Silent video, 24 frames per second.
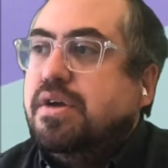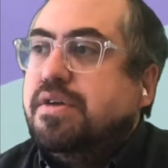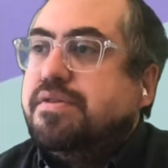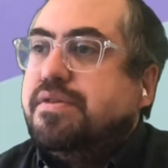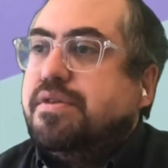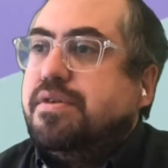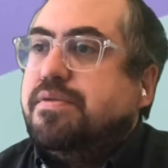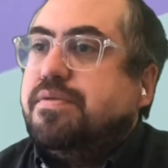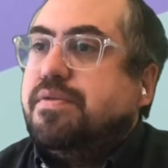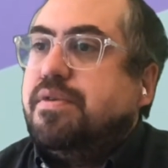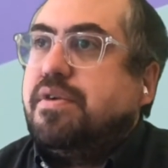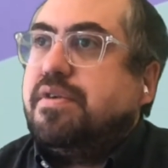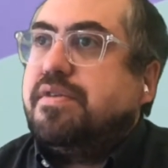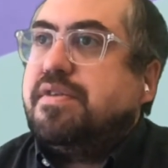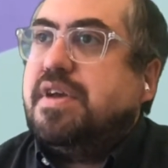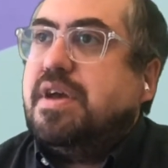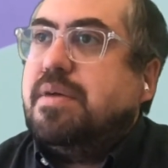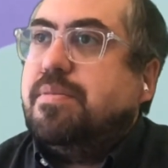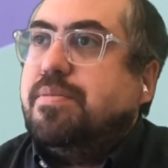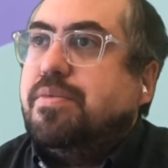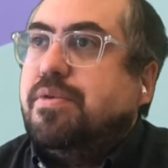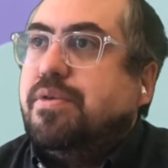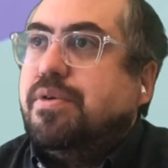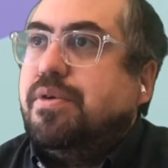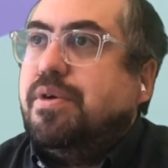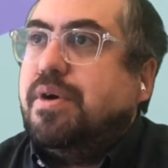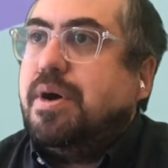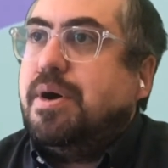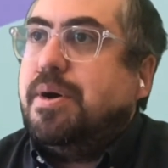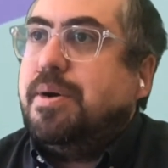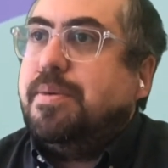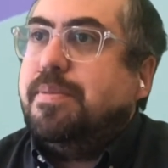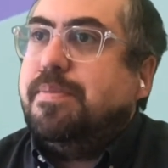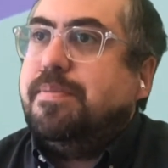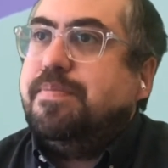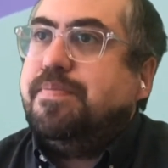So for example,
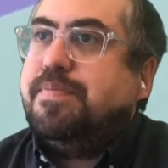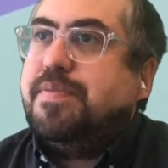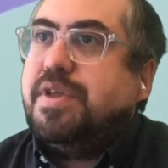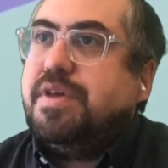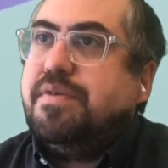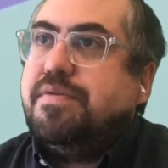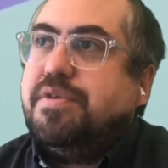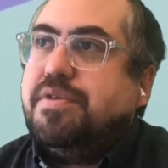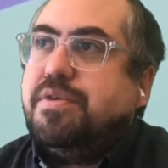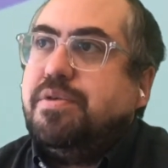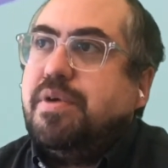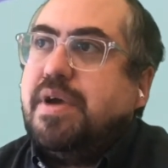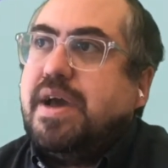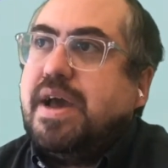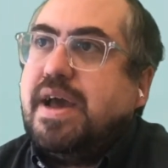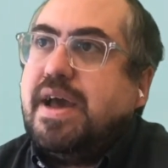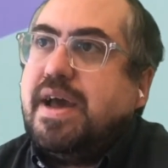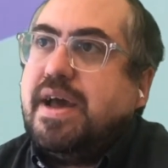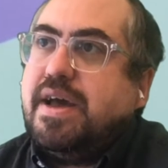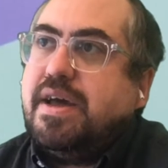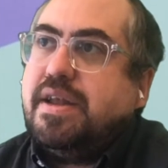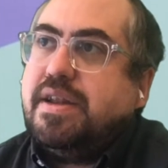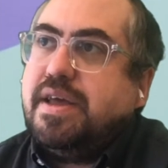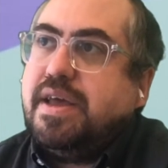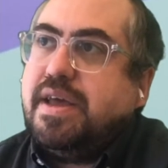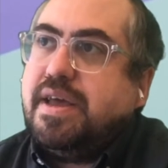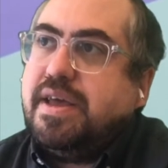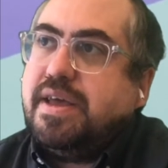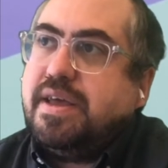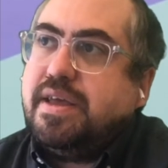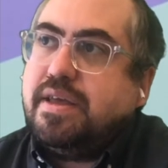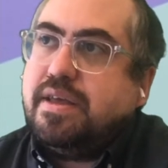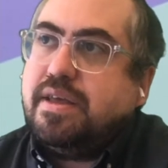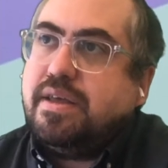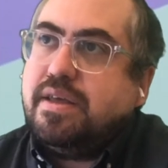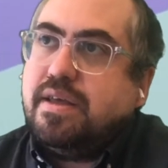if you had
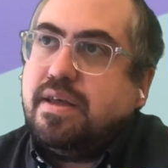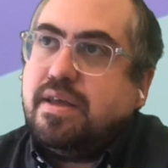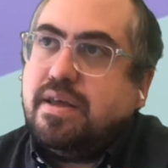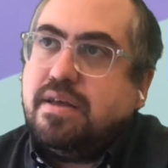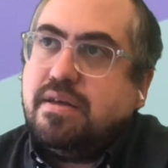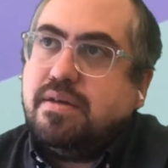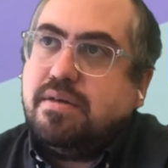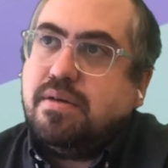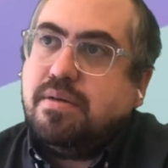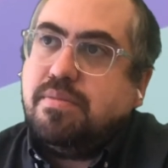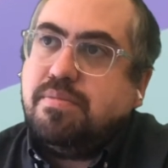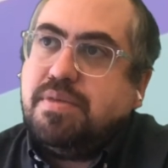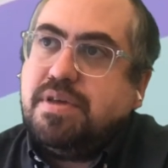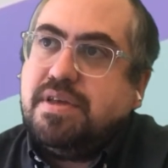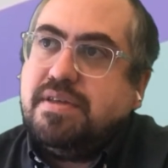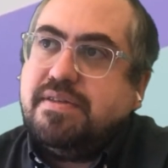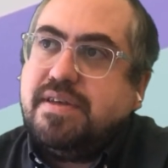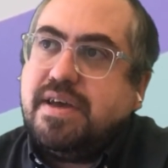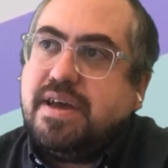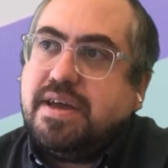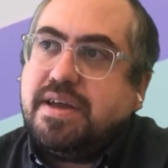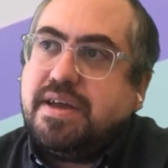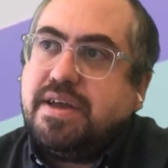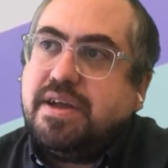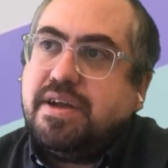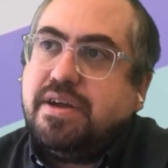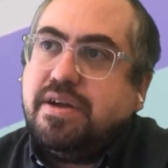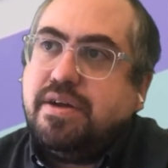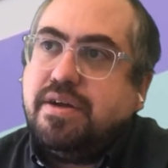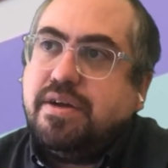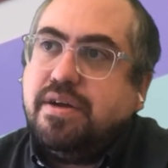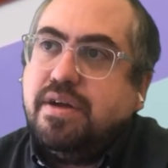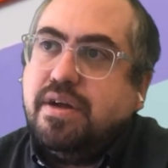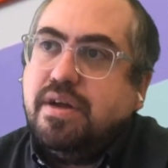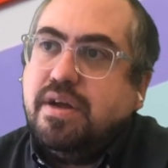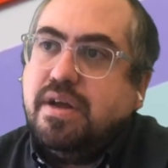a P tag
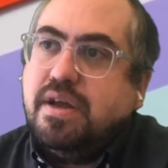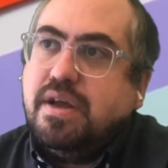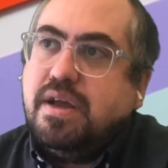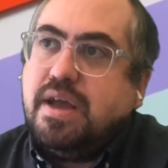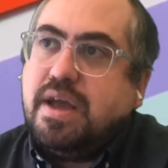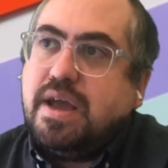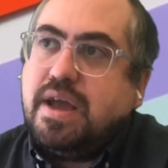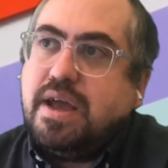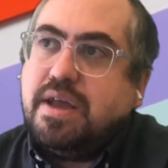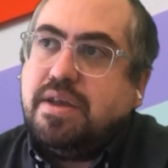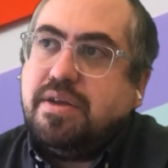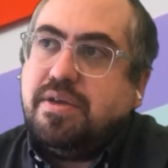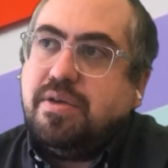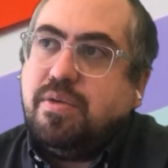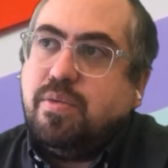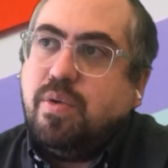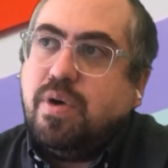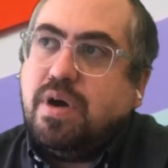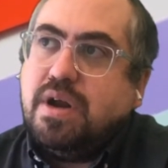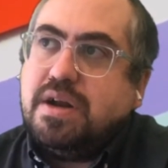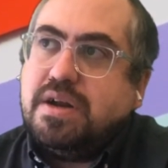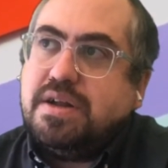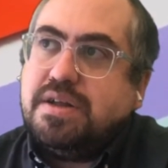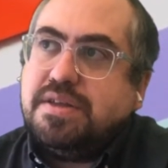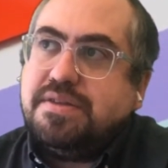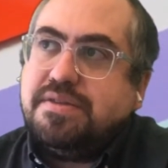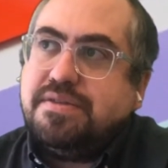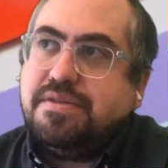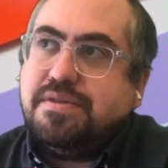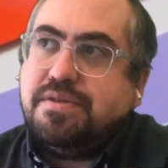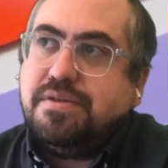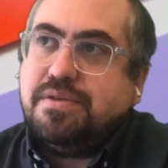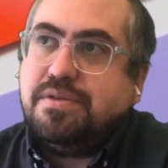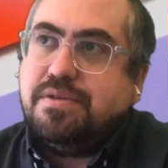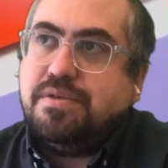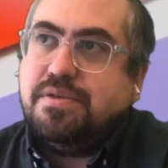here and you wanted
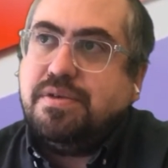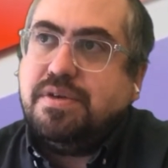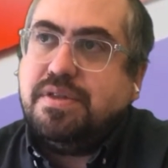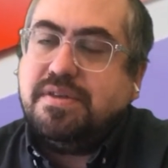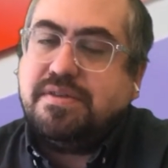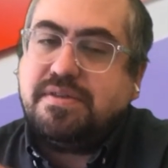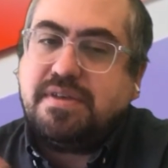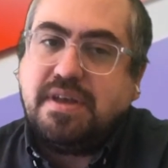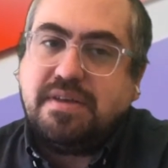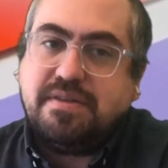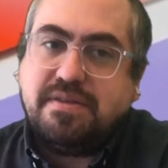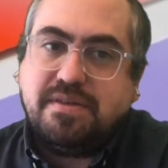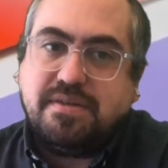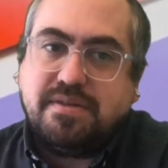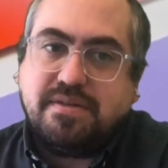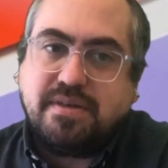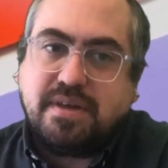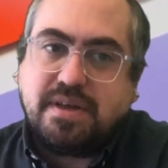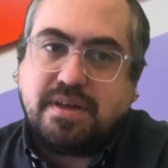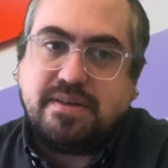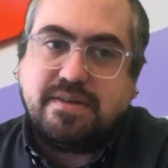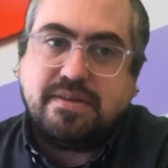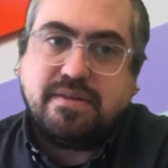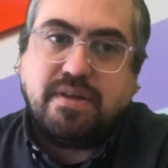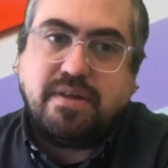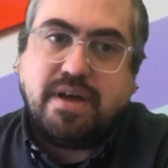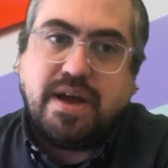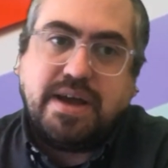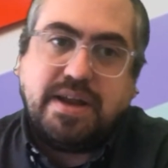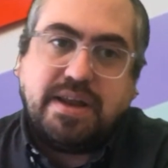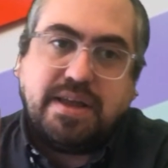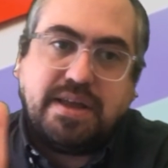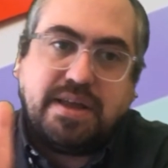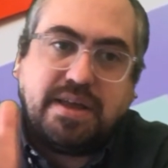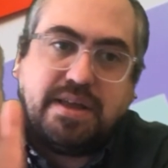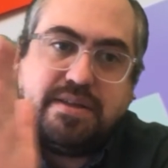to, in this case, it's like
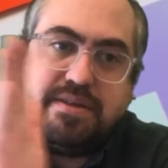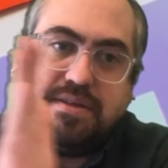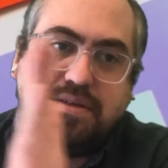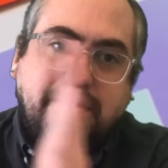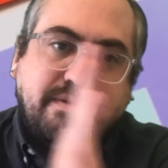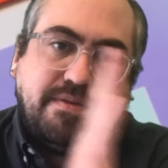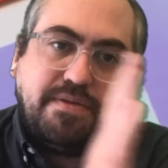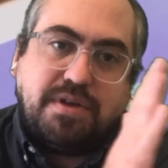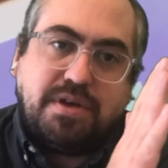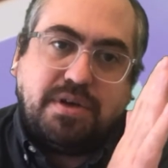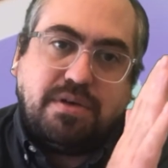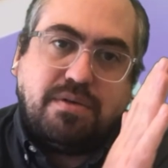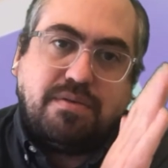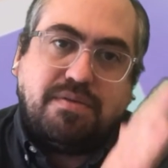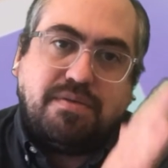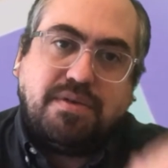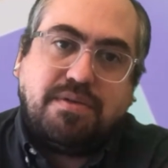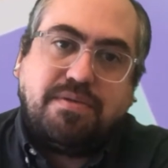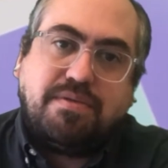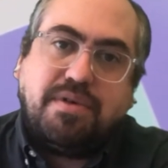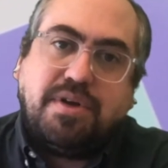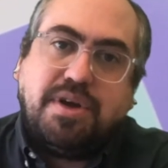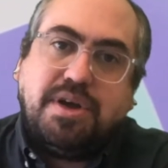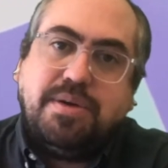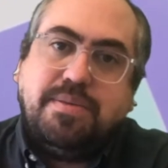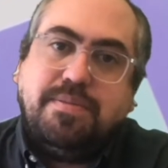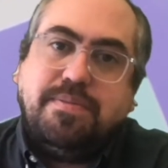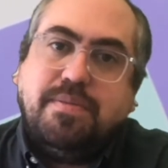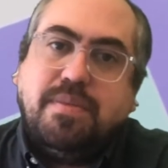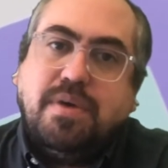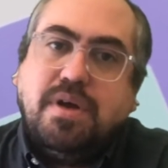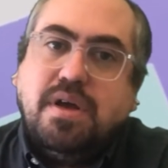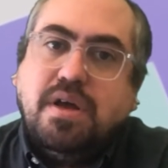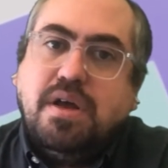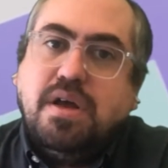sliding into view of the frame.